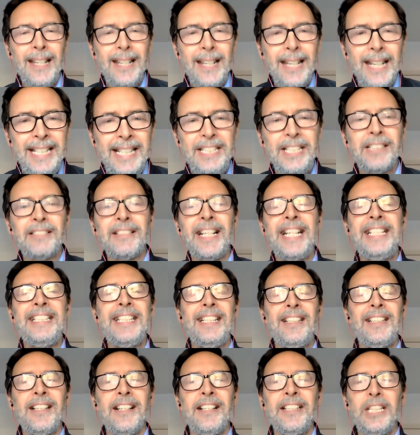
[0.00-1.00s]

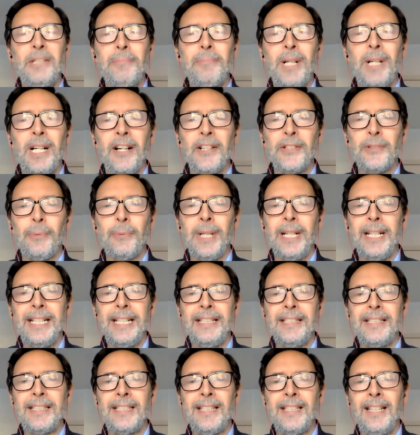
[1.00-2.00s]
Integrated learning
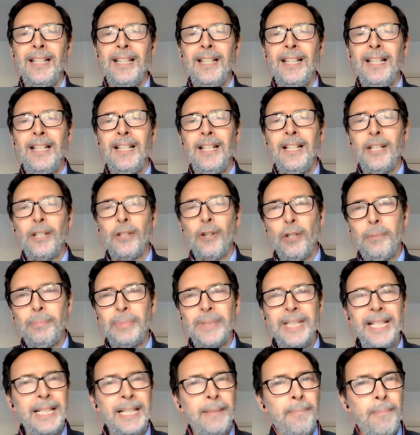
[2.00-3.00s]
pathways could
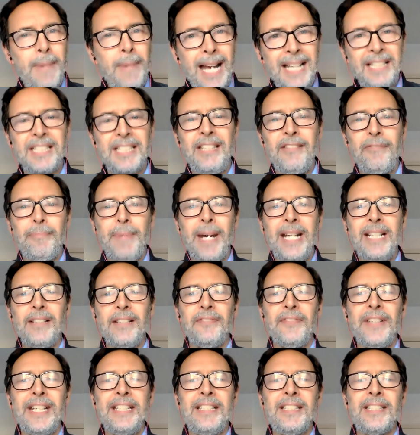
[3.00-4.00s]
bring massive
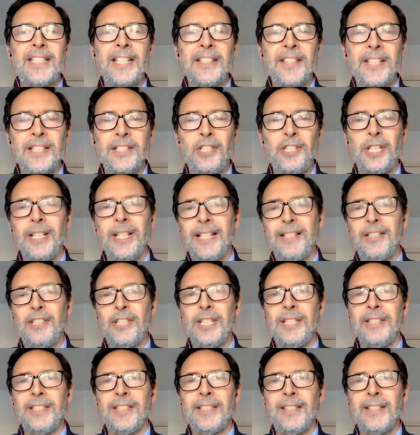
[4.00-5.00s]
benefits to the
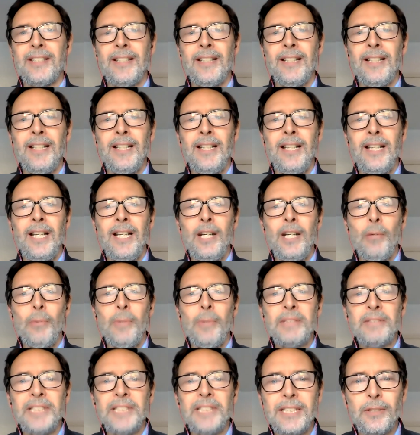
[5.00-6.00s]
churches
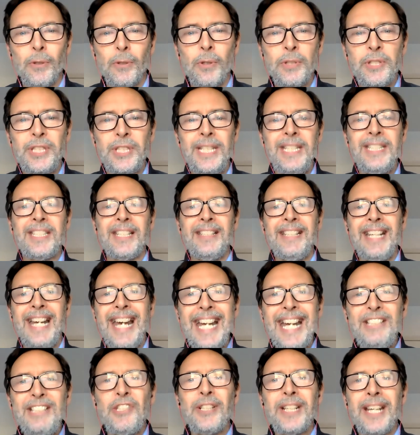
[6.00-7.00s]
with resources and
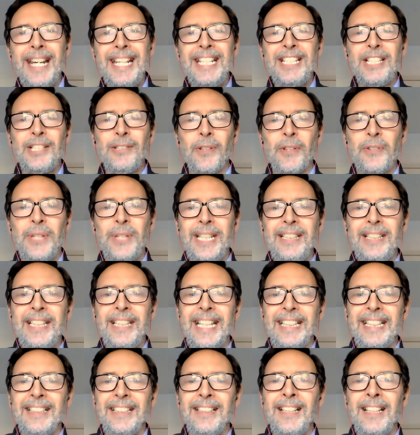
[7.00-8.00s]
educational
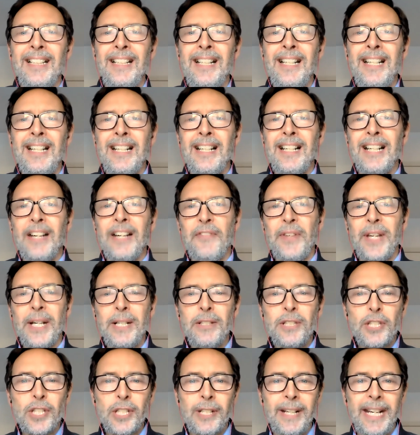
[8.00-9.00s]
thinking of
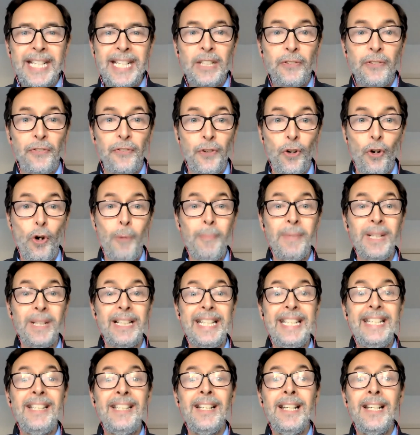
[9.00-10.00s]
those trained
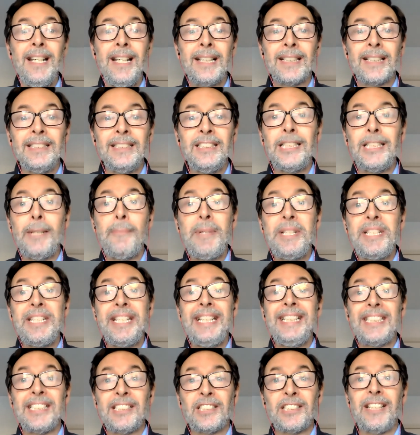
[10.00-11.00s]
formally
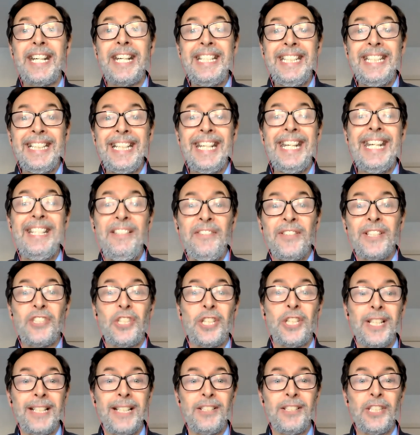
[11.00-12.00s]
contributing to training in the
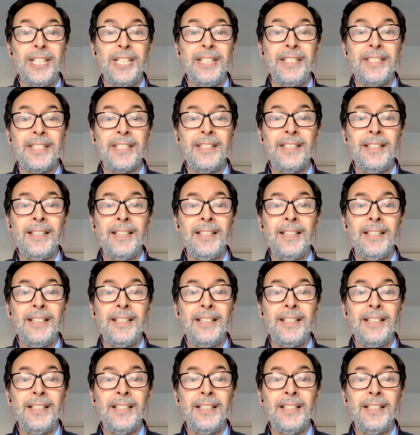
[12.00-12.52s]
churches.